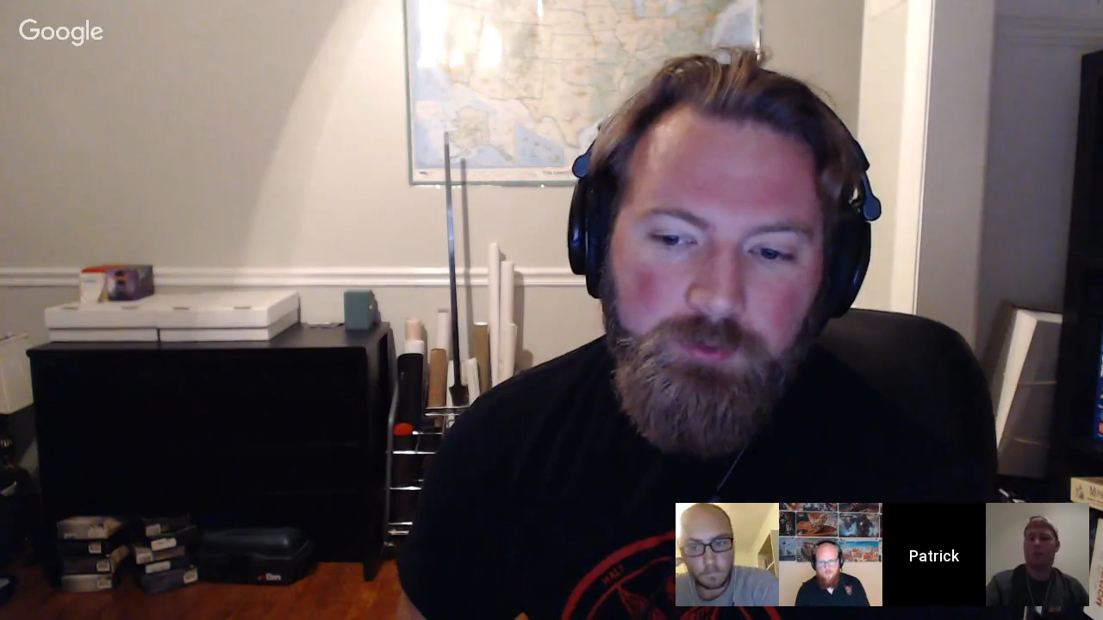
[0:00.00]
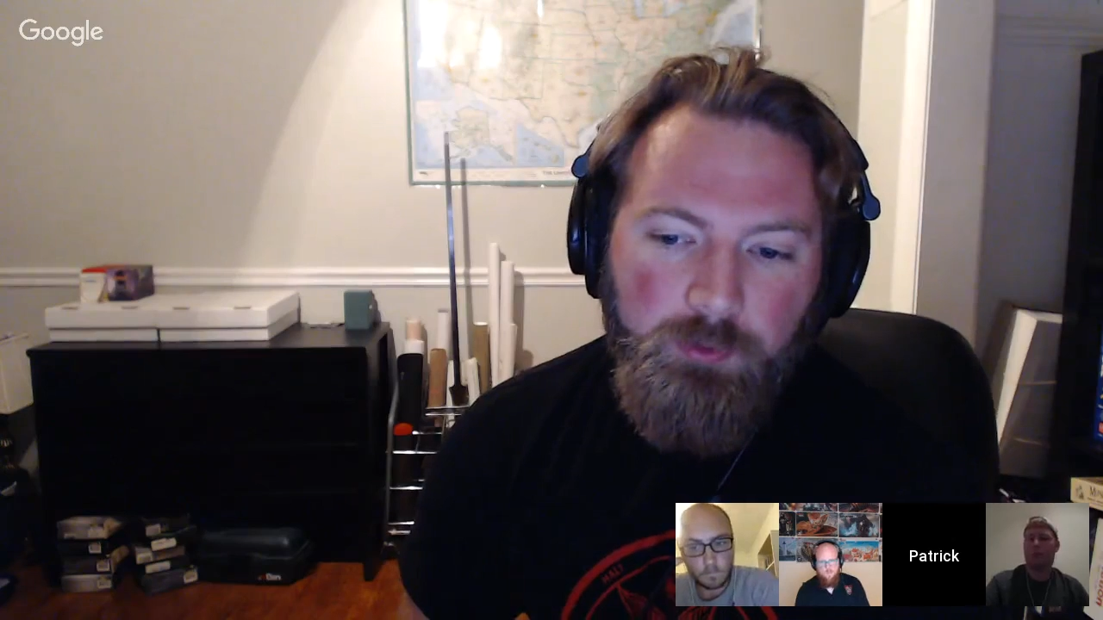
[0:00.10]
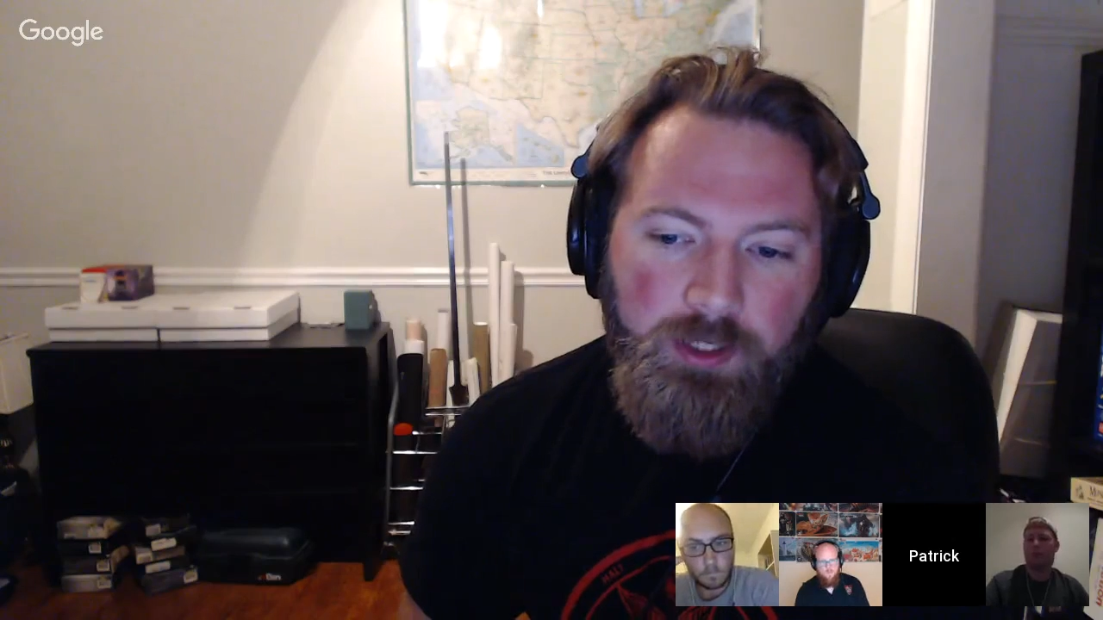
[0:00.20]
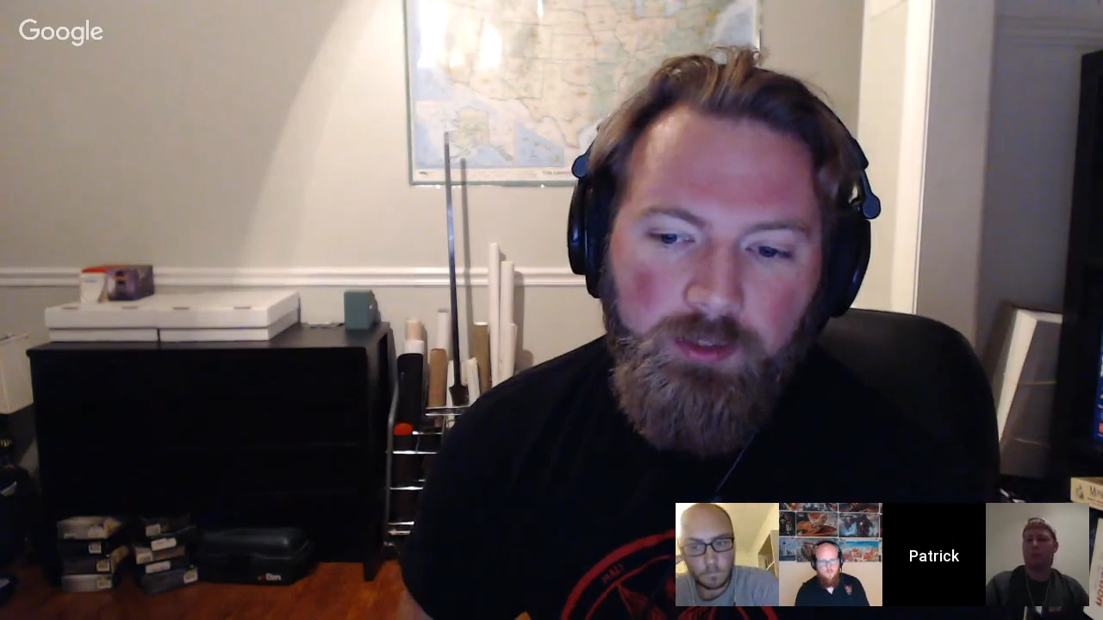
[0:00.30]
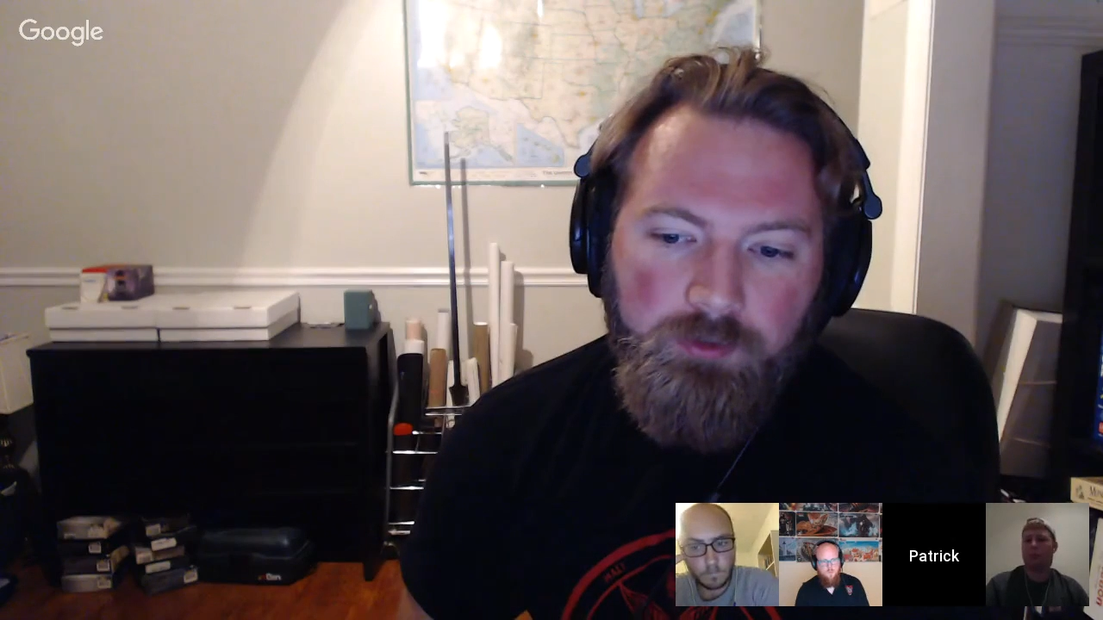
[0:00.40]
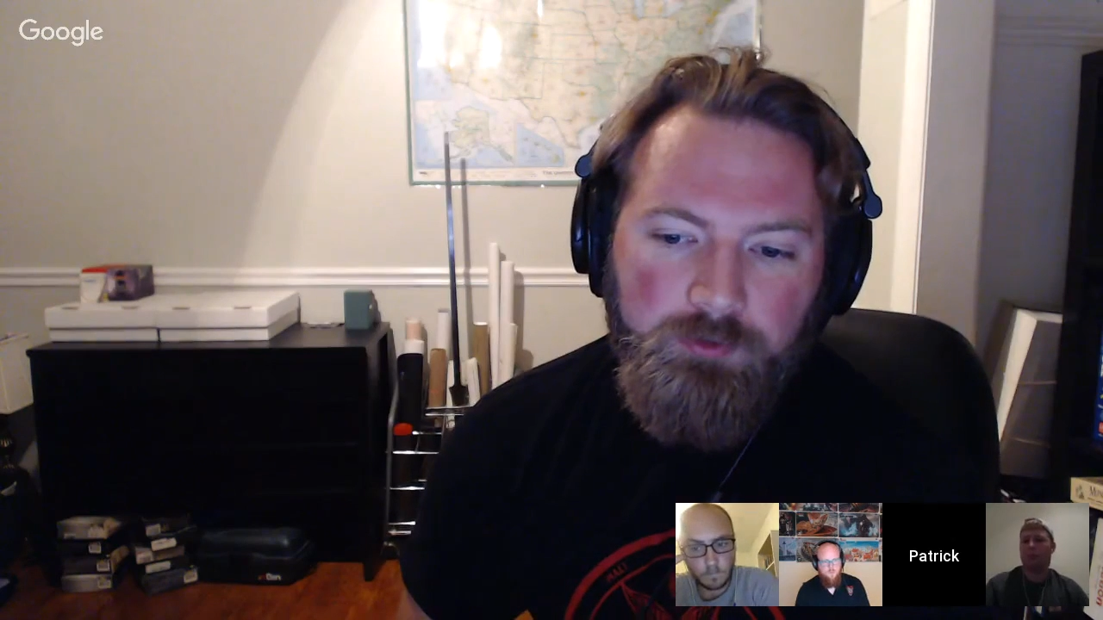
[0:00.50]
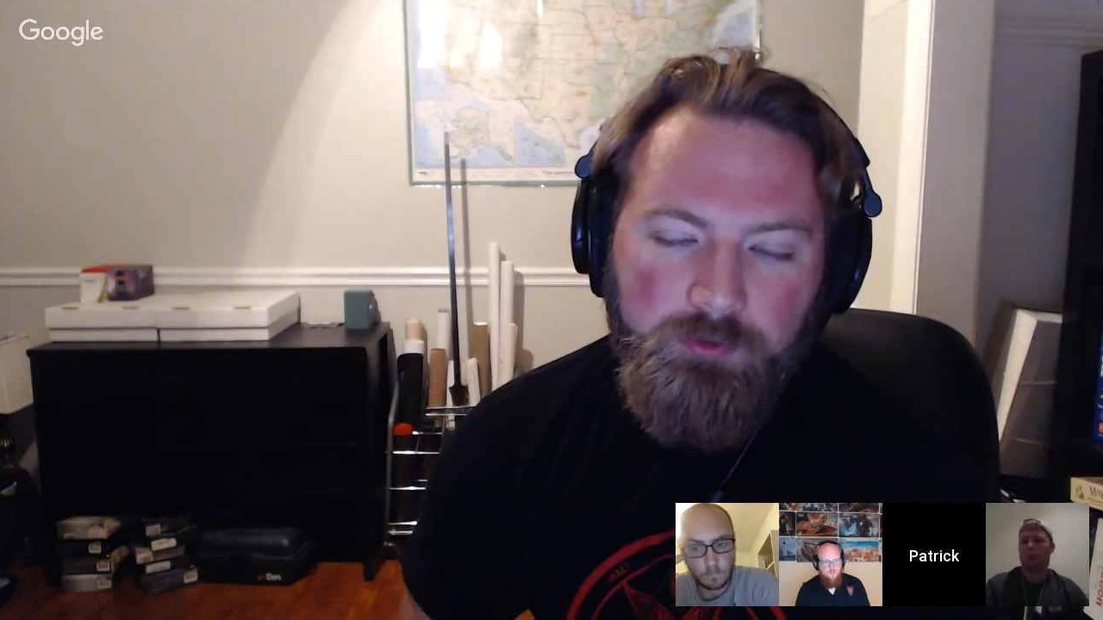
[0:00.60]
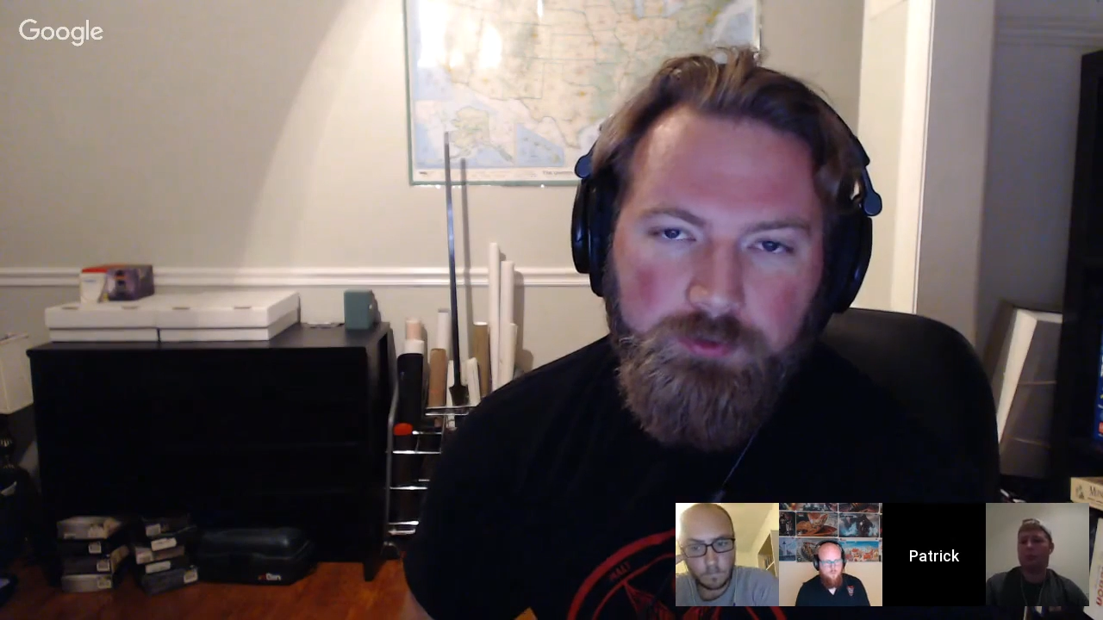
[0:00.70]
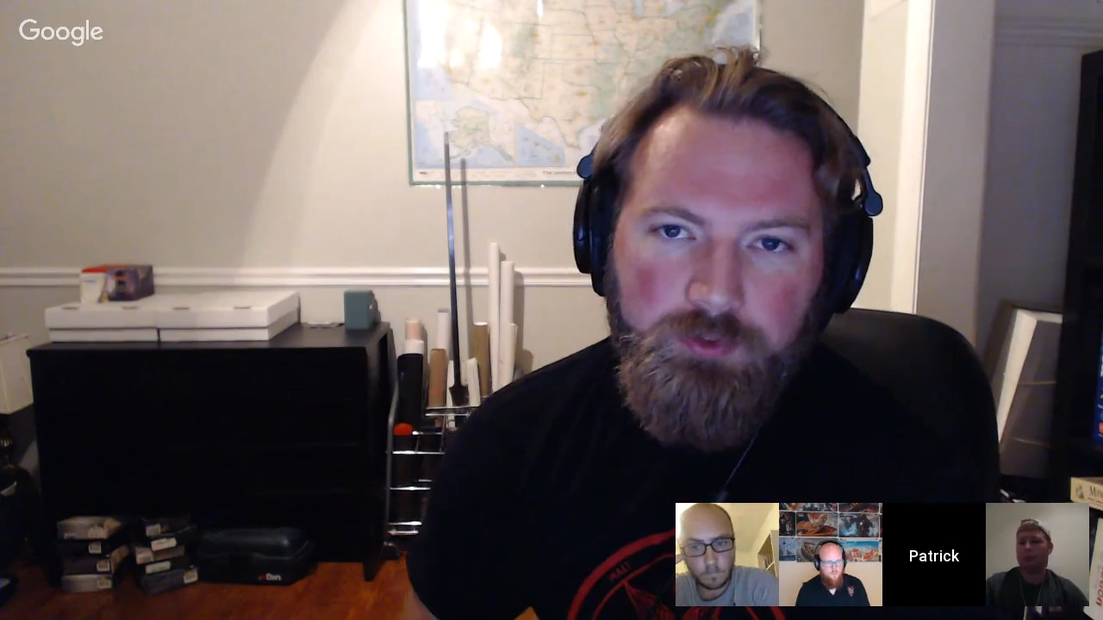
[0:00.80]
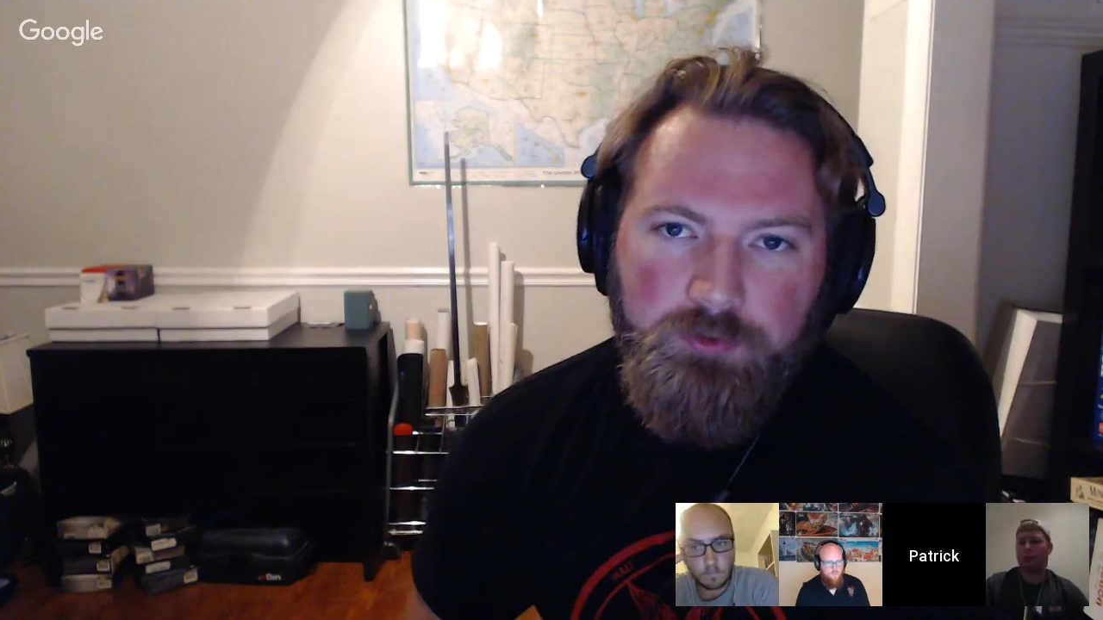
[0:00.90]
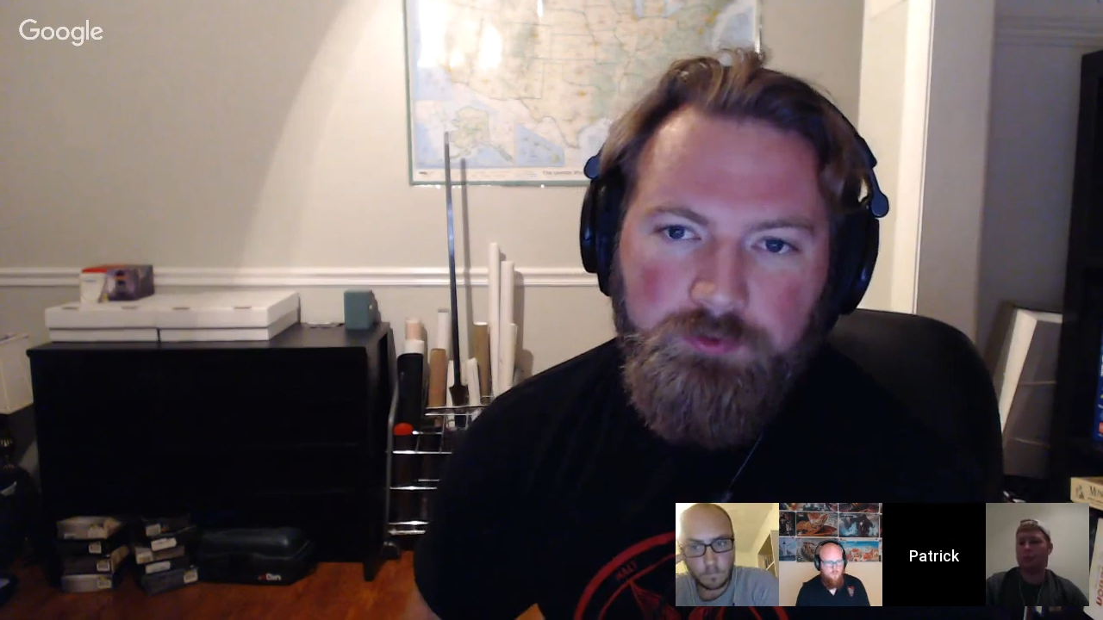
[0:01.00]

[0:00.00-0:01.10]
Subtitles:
well, who's